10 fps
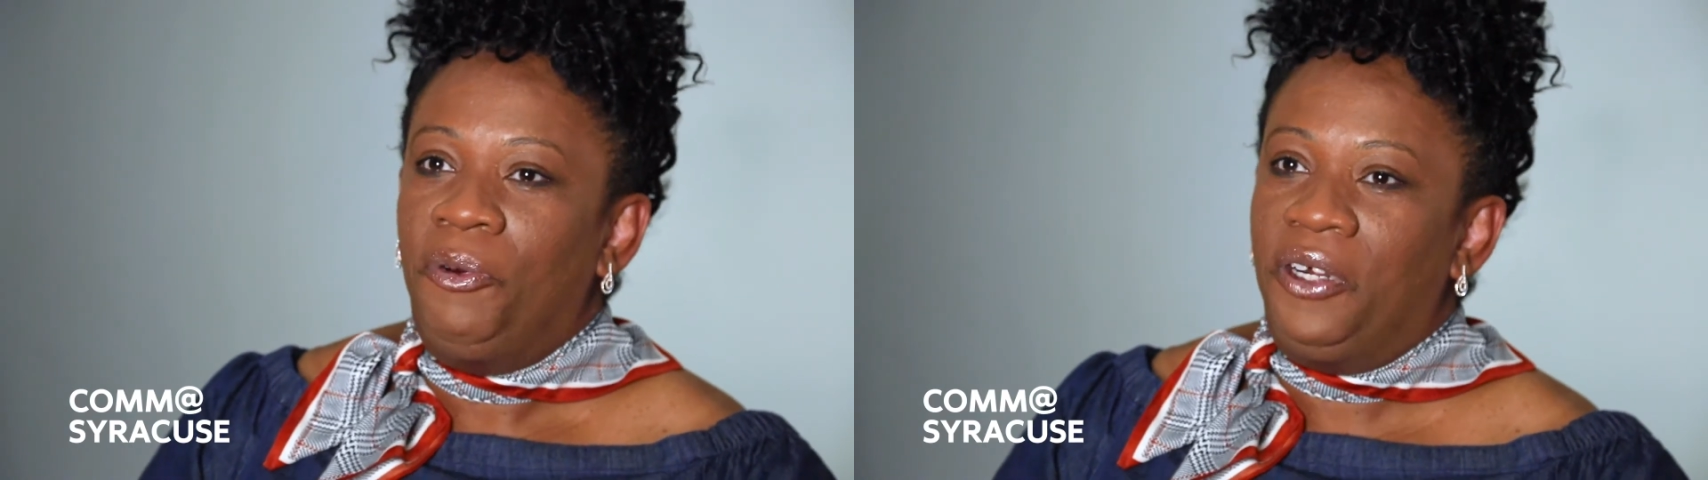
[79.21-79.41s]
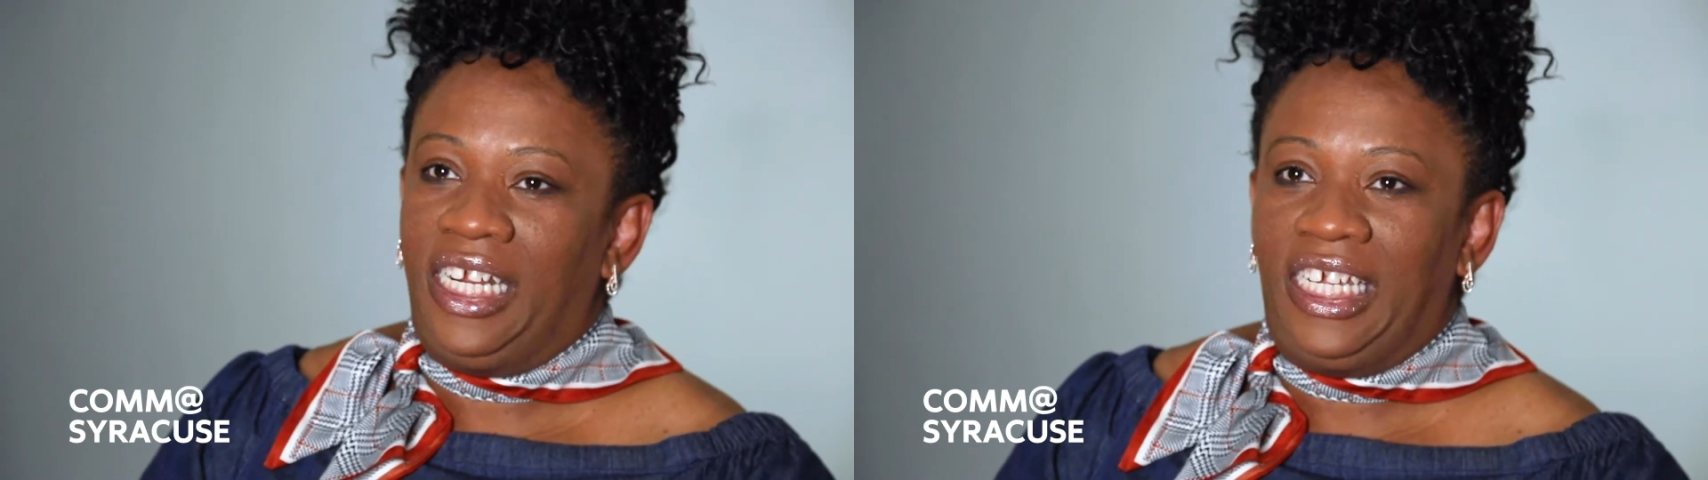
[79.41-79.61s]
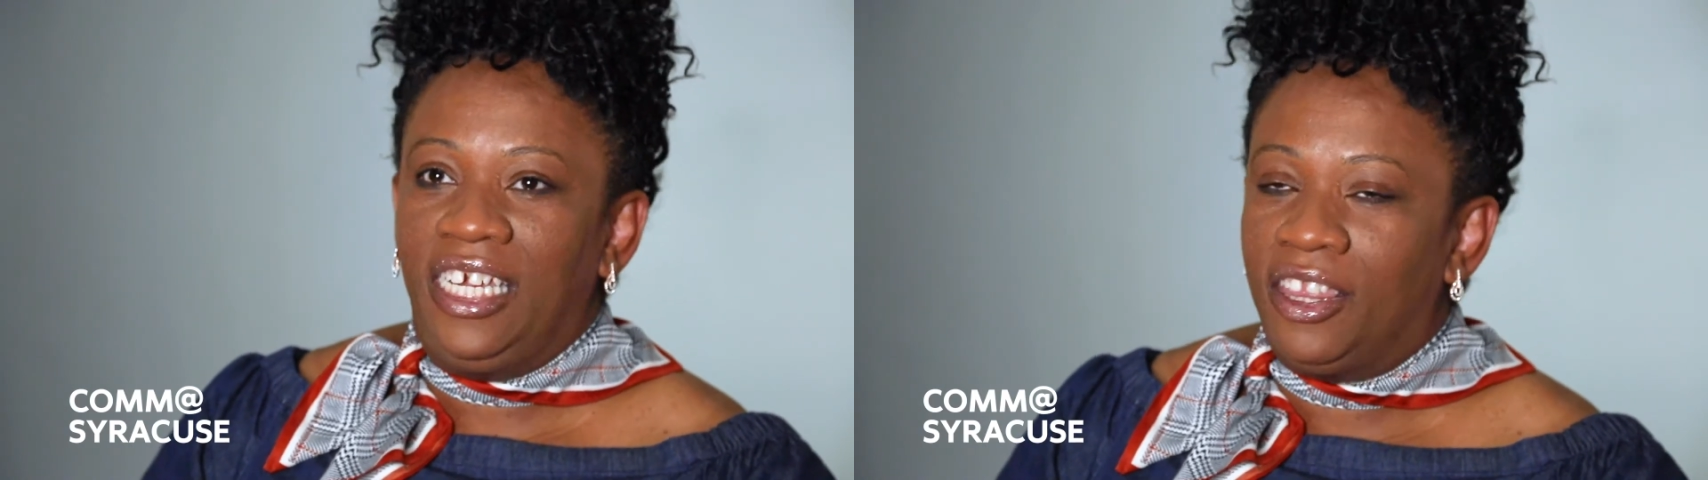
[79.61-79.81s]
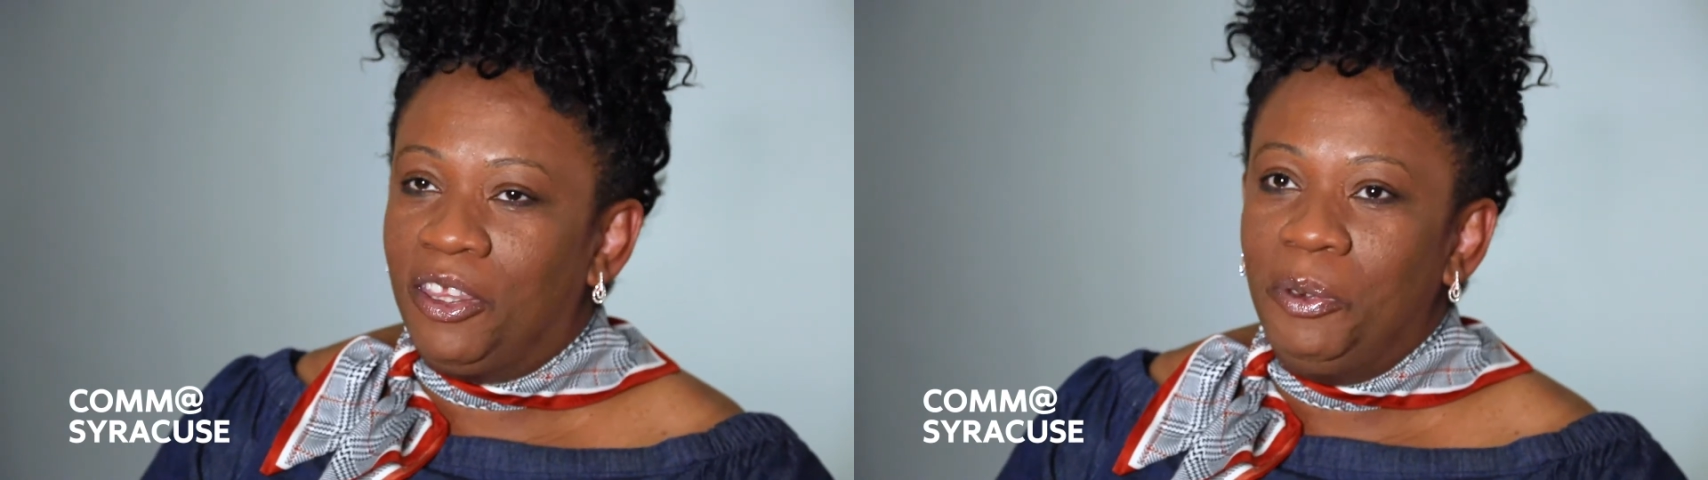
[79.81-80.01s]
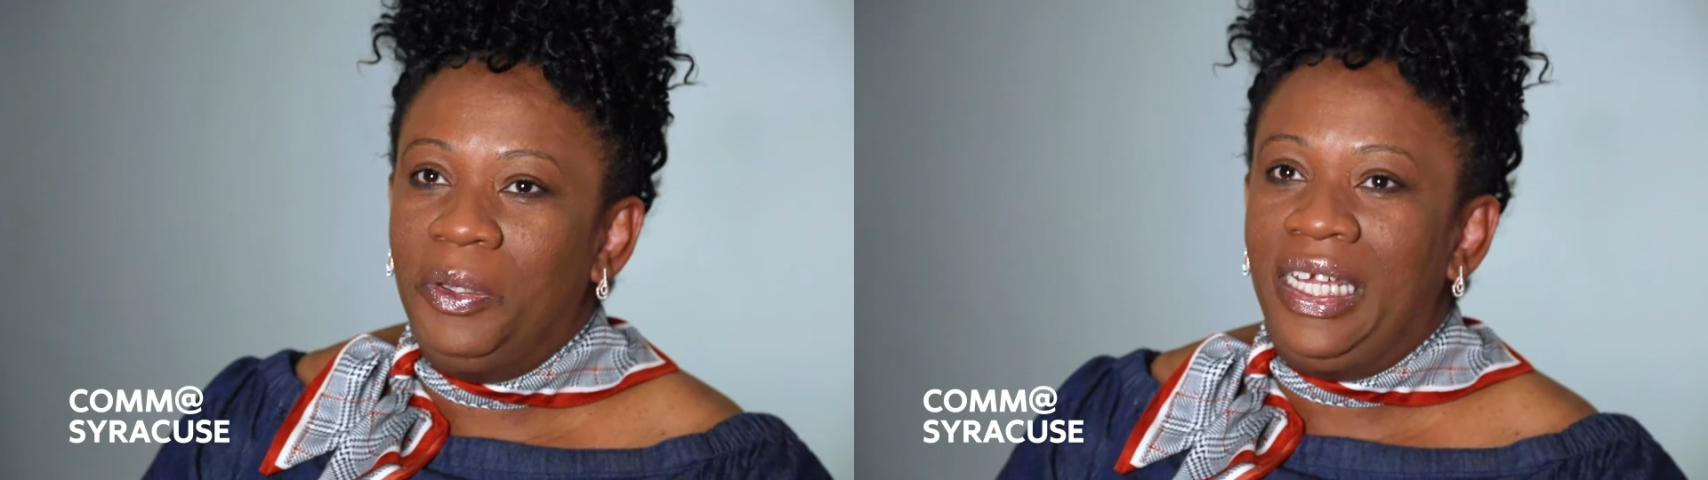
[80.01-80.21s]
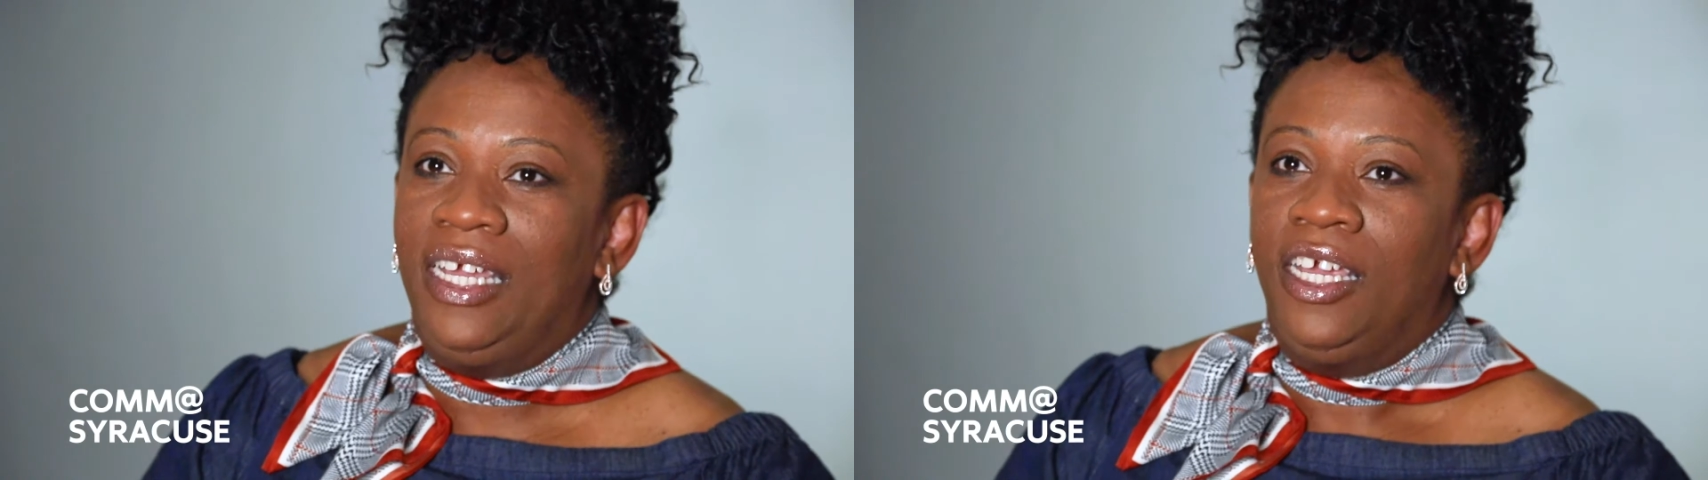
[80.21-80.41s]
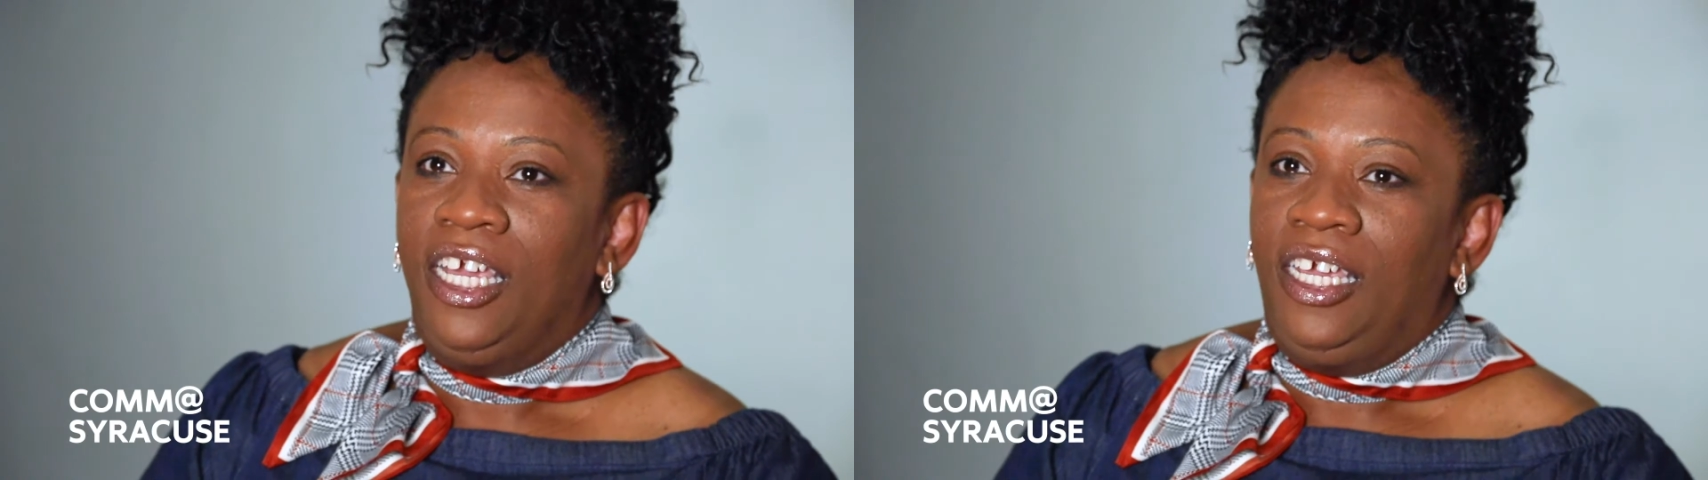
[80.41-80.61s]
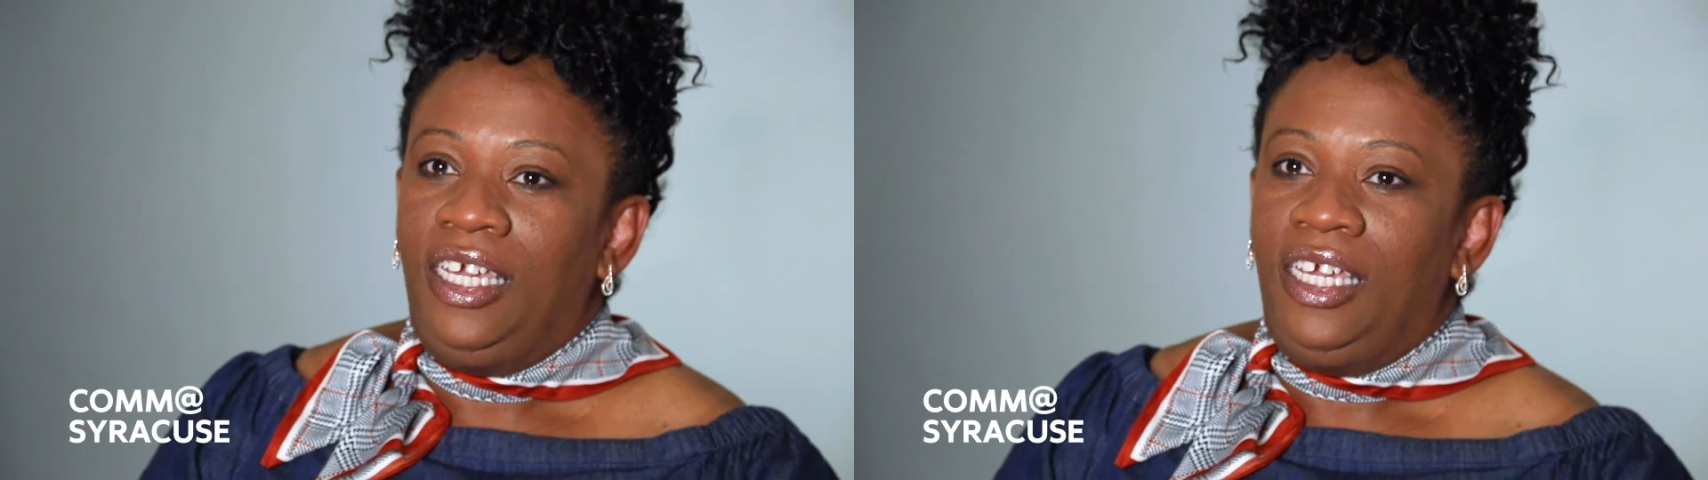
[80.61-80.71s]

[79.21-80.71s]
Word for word: We're going to get through it.